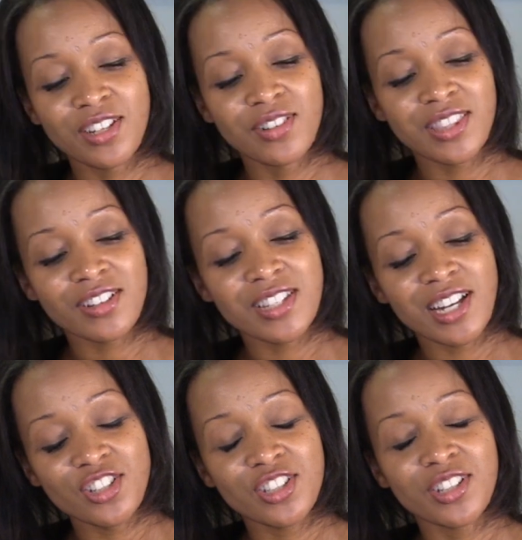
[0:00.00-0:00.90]
You know what, there's
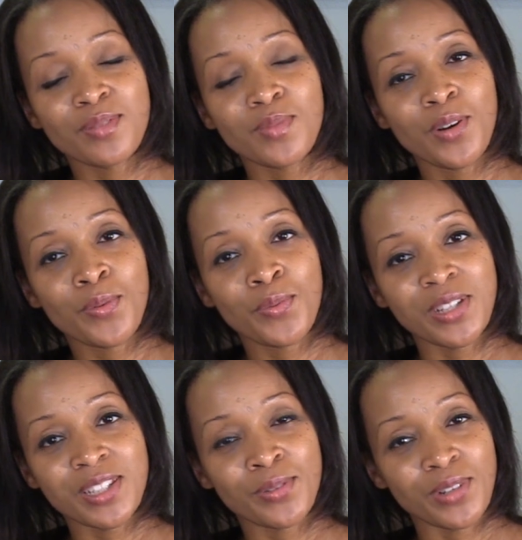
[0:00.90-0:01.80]
actually a
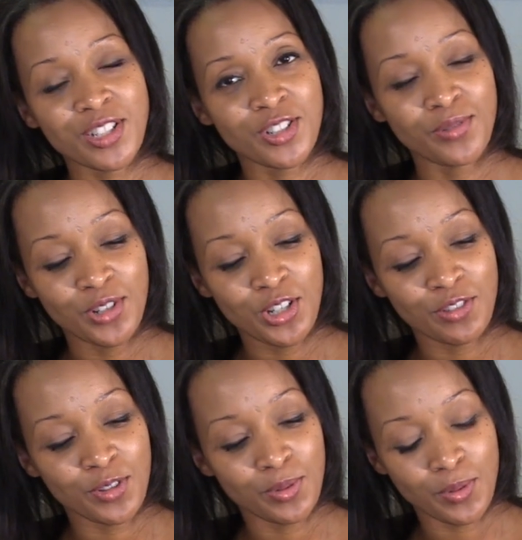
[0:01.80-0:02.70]
really rich and
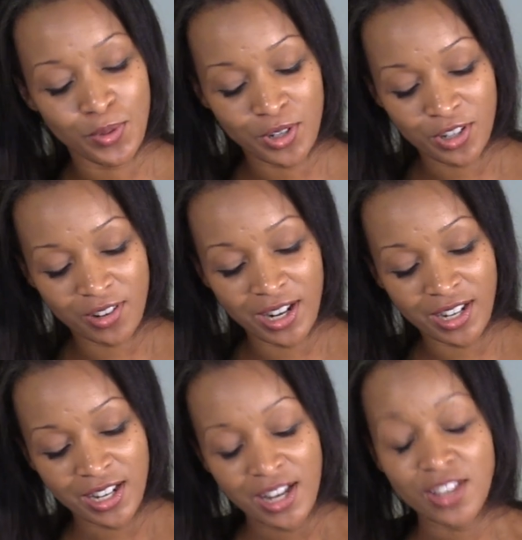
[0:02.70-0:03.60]
wonderful reward,
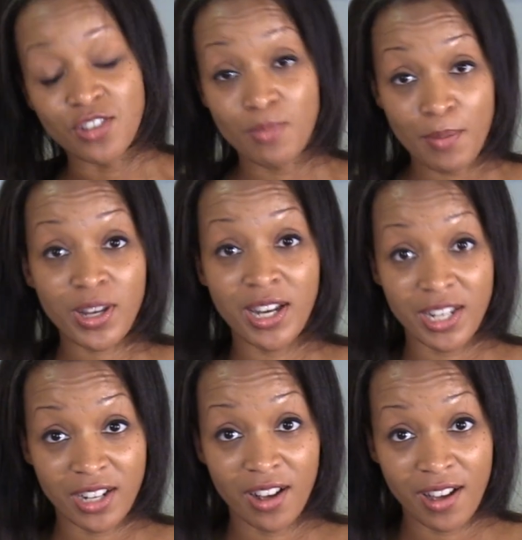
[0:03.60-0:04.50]
right? You remember
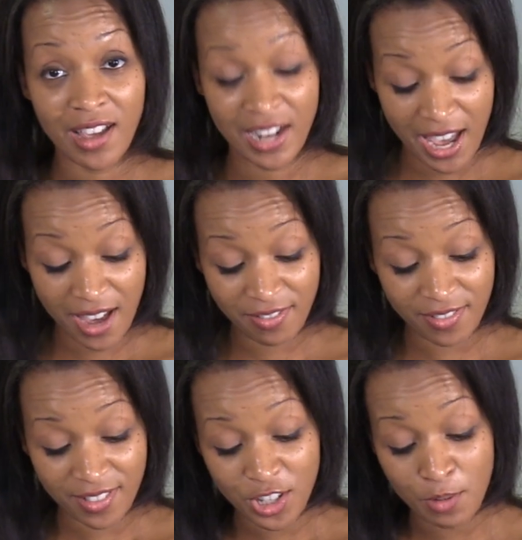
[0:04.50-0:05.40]
cutting it in
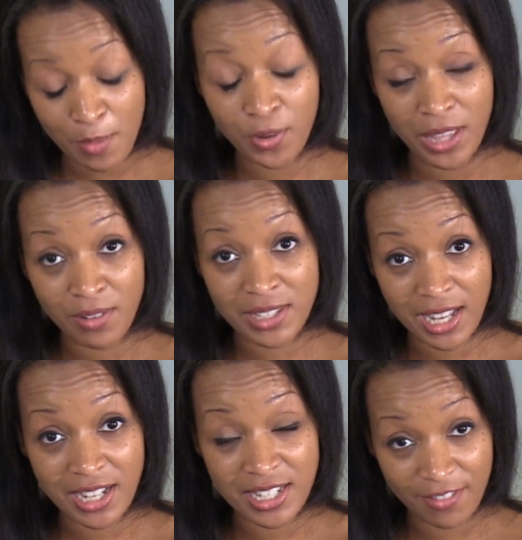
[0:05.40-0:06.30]
half? You remember that was
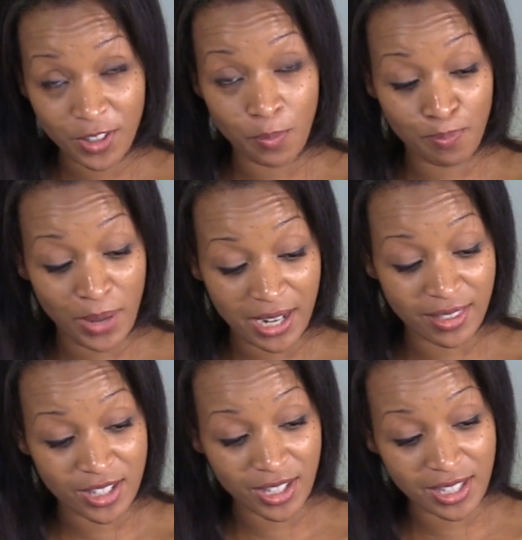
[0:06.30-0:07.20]
like a difficult pain
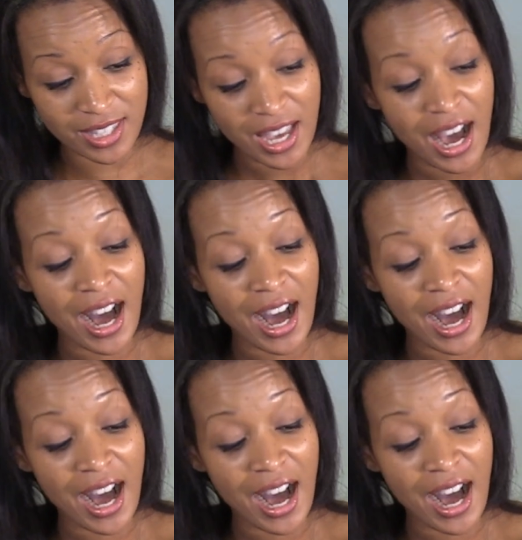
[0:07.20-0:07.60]
in the tuchus?